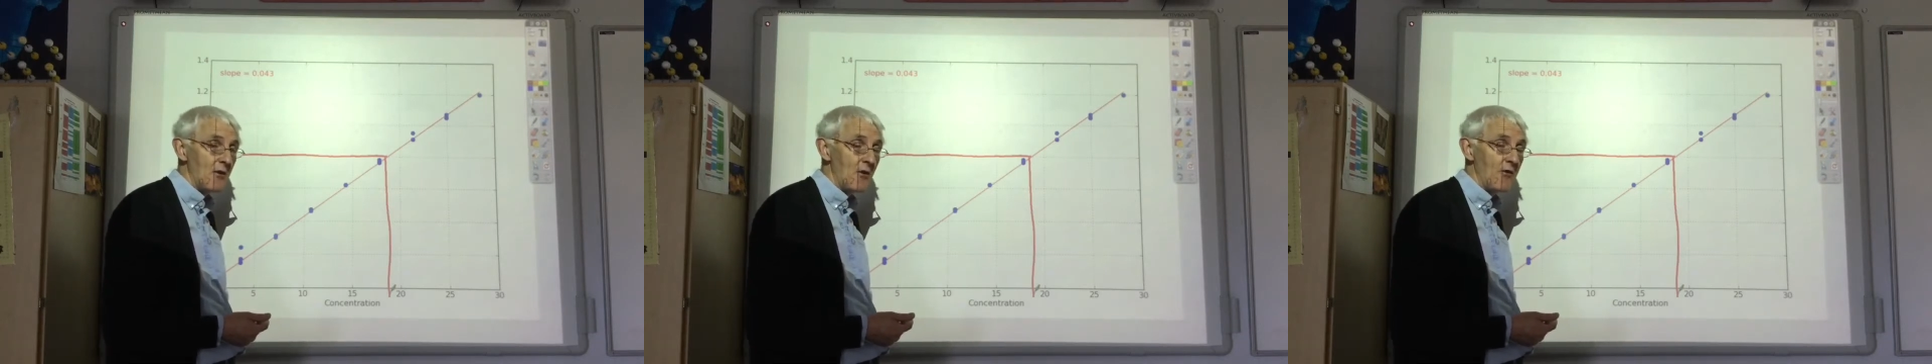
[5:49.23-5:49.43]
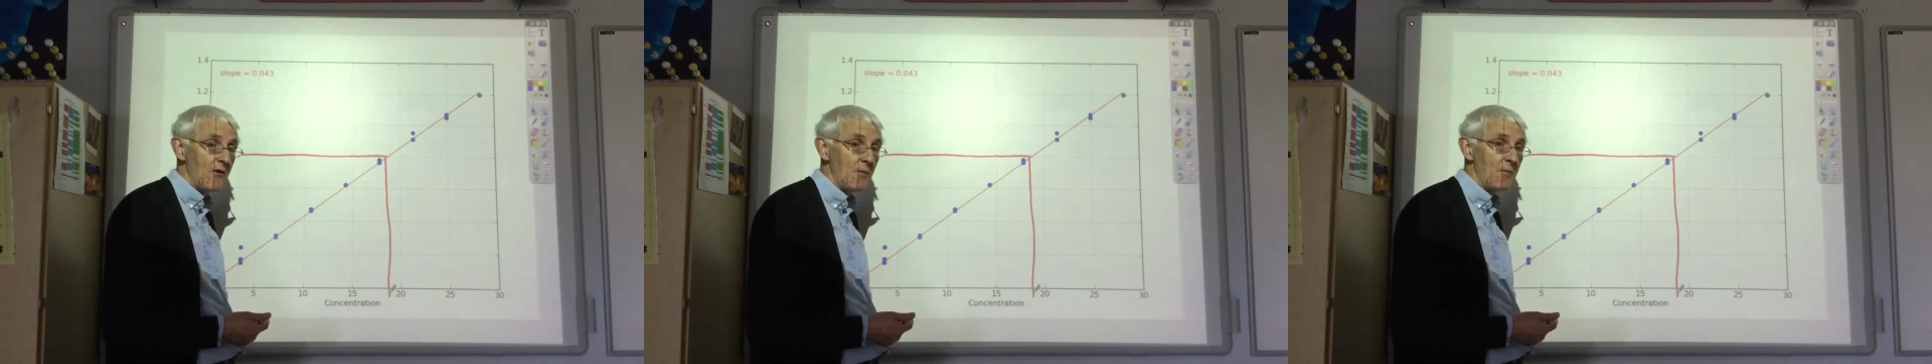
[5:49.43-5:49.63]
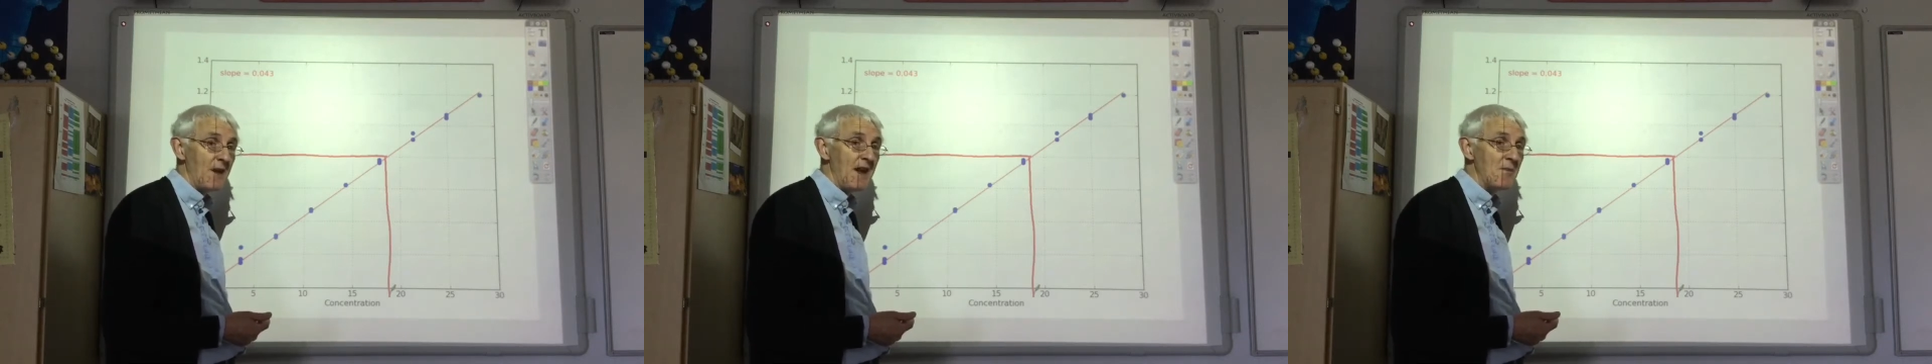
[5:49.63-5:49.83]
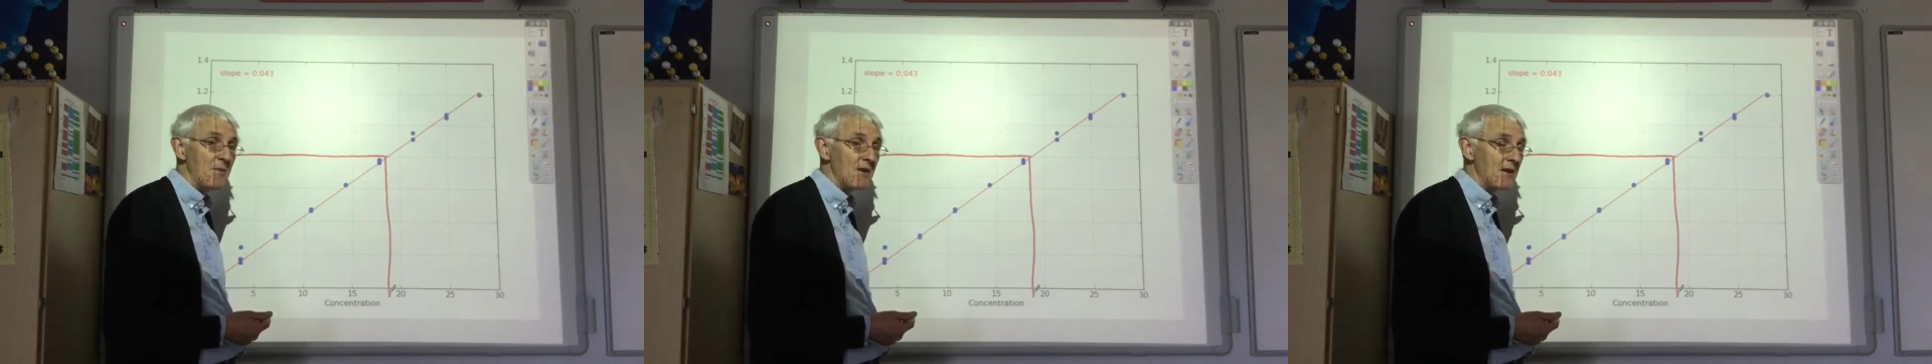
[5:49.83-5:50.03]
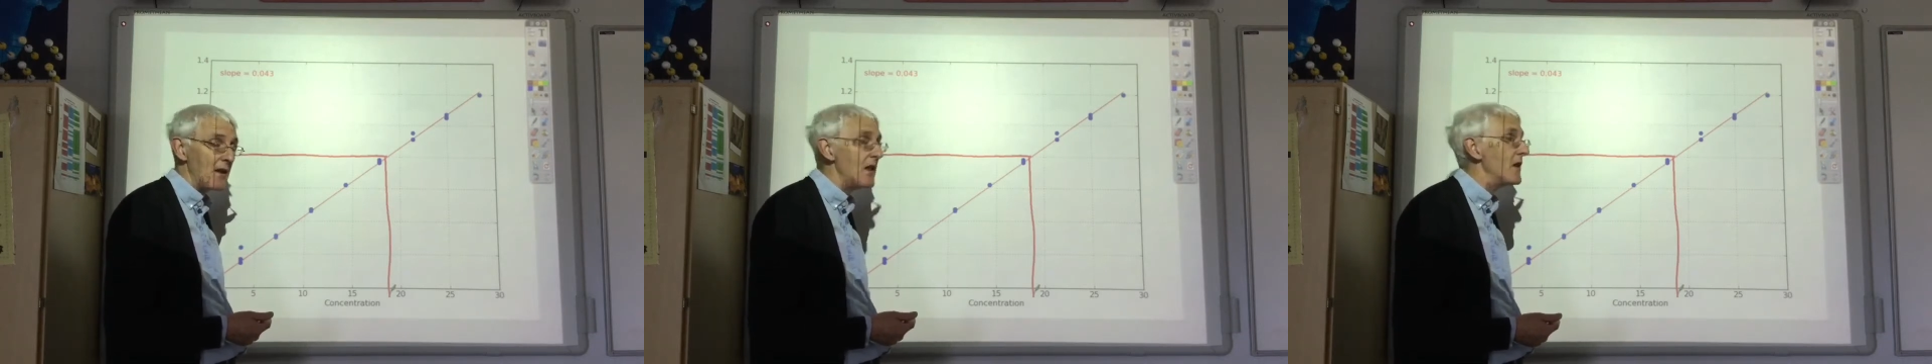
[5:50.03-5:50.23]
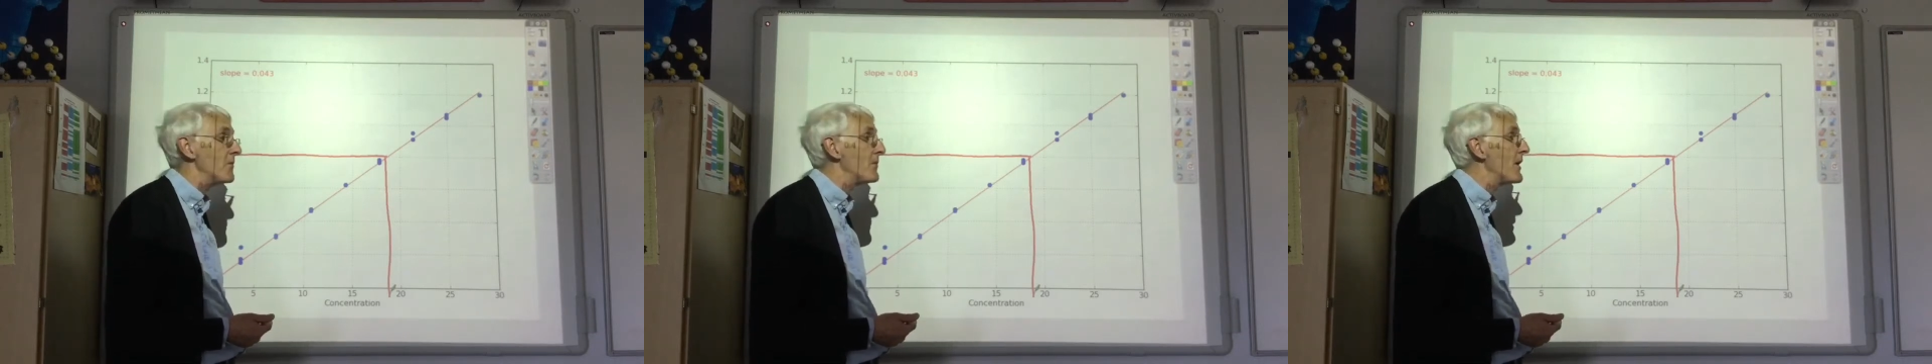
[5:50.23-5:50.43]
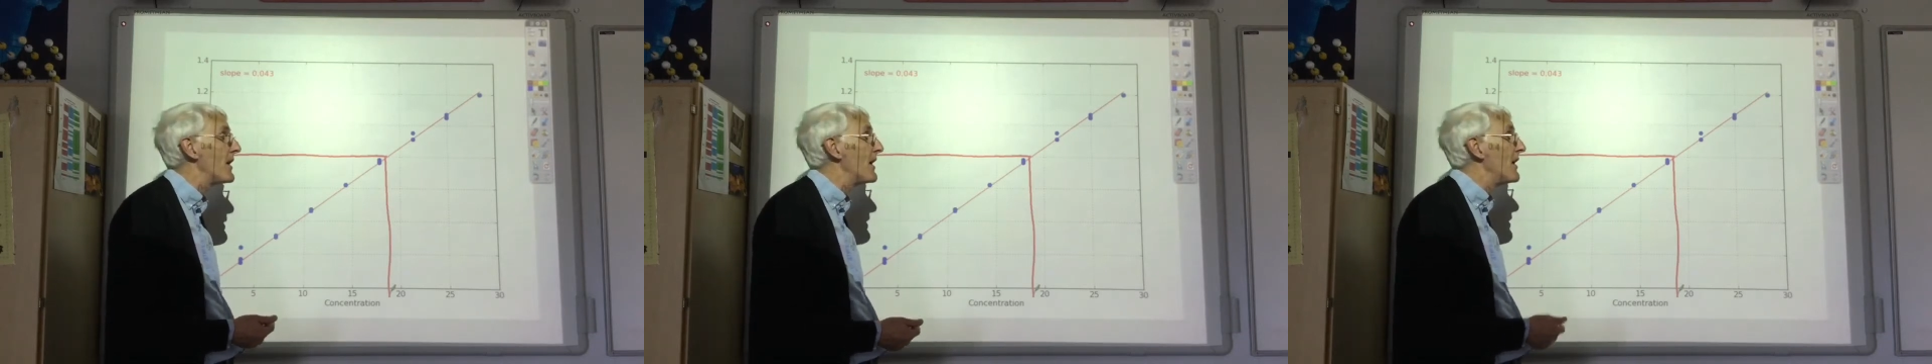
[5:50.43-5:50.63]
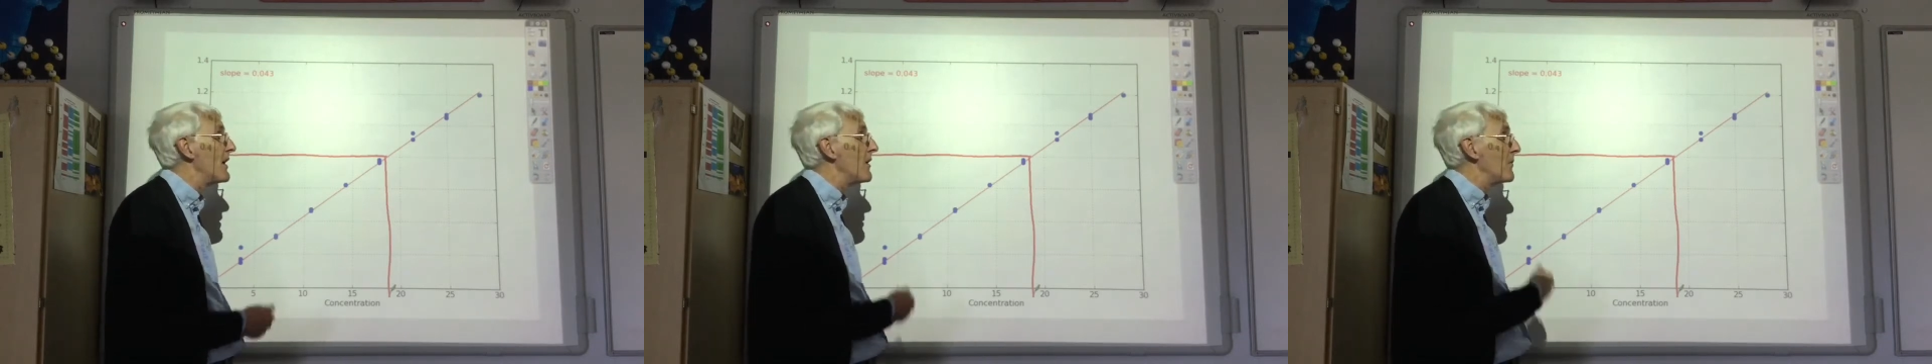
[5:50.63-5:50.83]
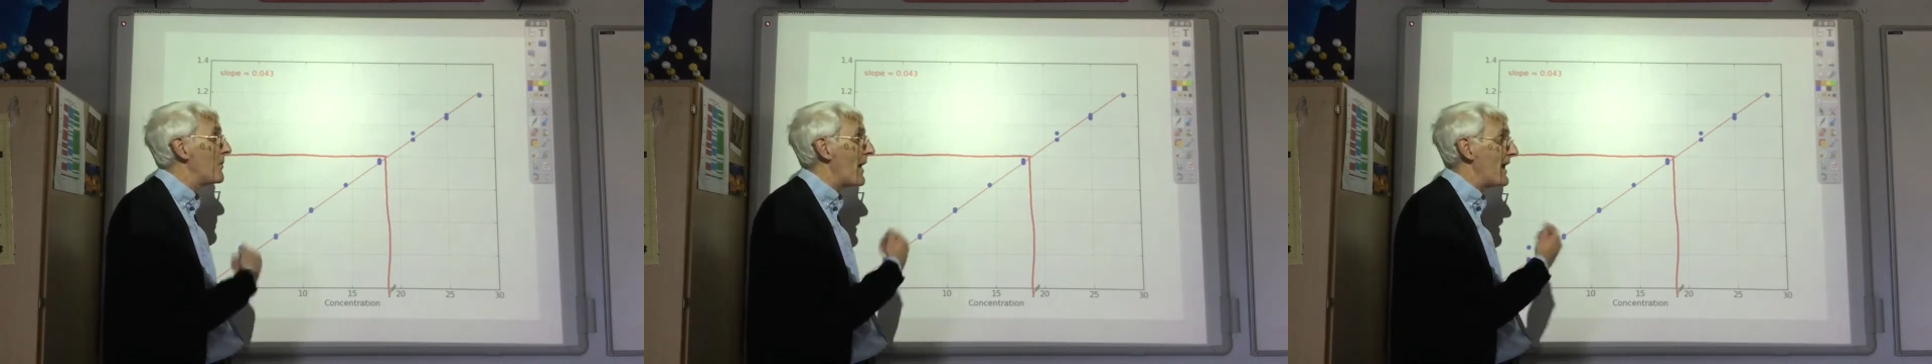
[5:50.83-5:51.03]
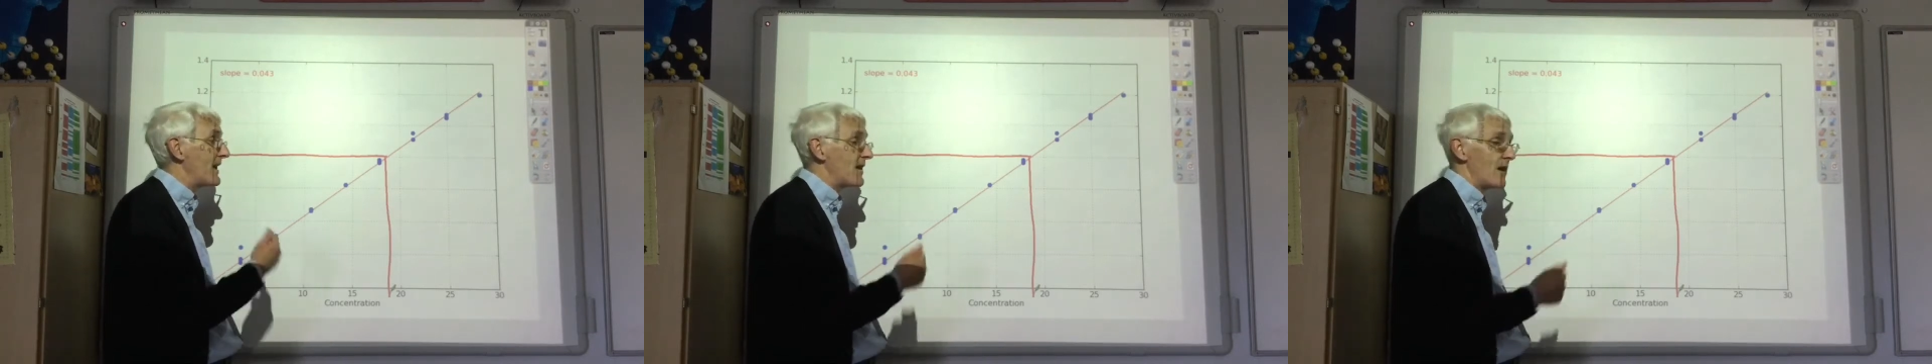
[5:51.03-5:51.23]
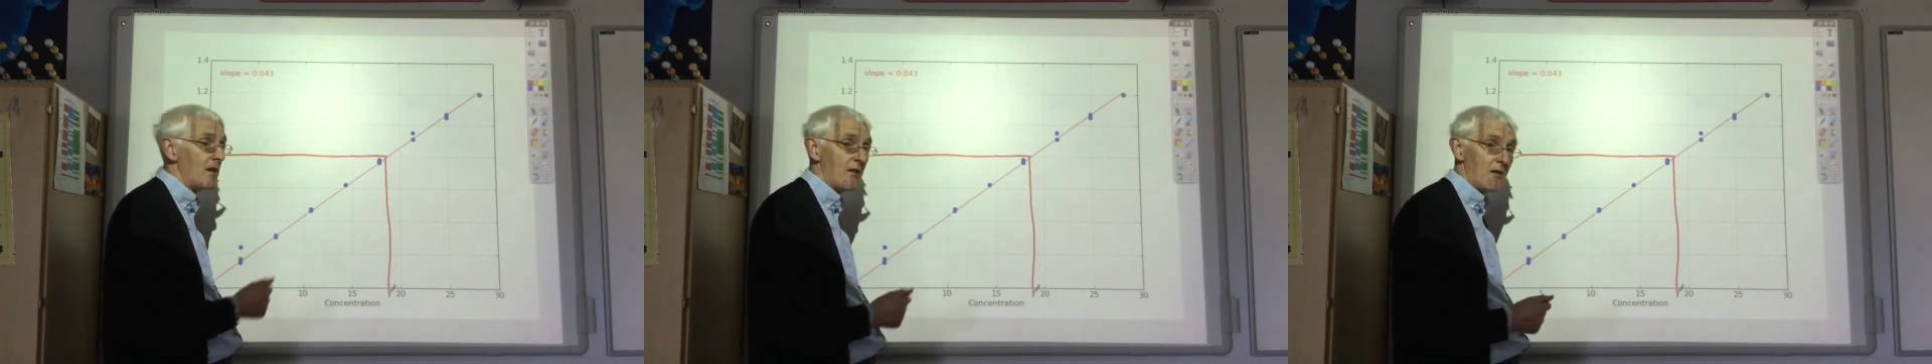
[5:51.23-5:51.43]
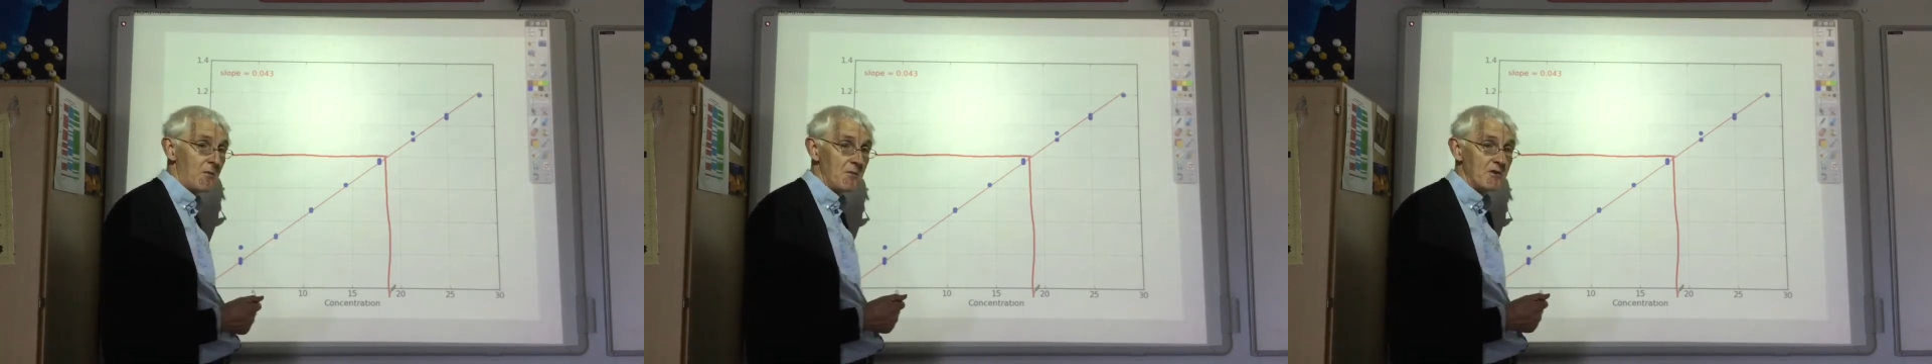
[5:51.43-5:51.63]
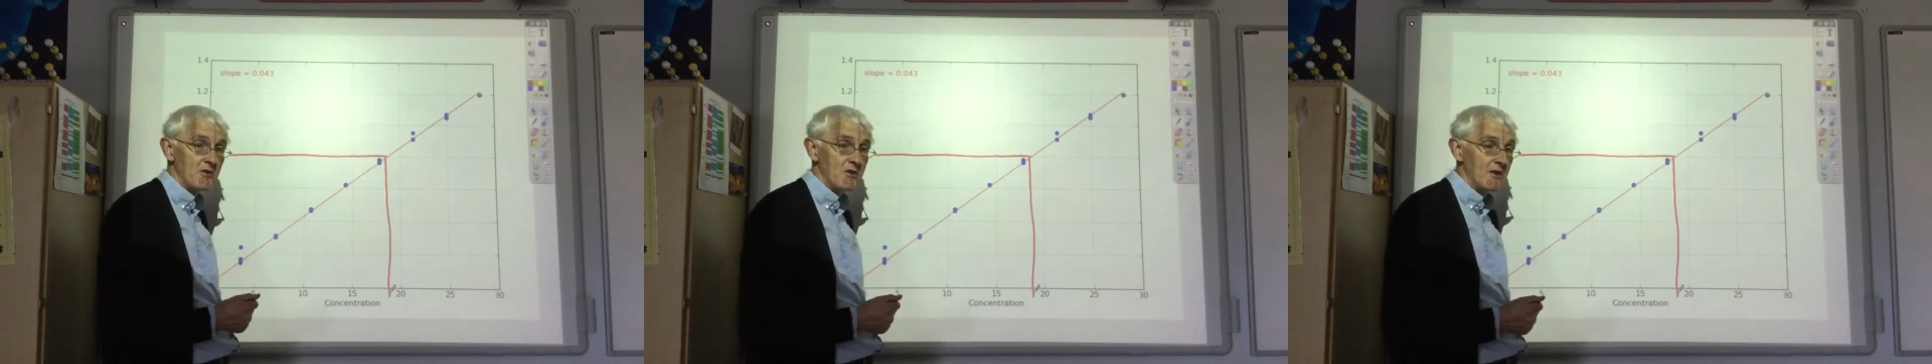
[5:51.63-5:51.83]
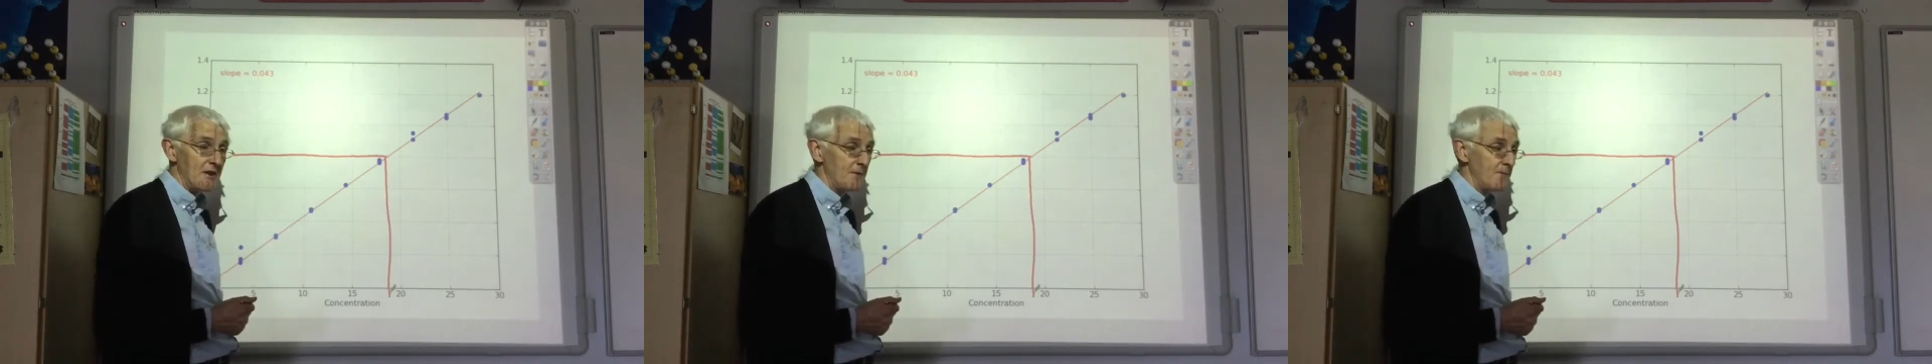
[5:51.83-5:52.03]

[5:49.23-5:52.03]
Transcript: of a paperclip by colorimetry.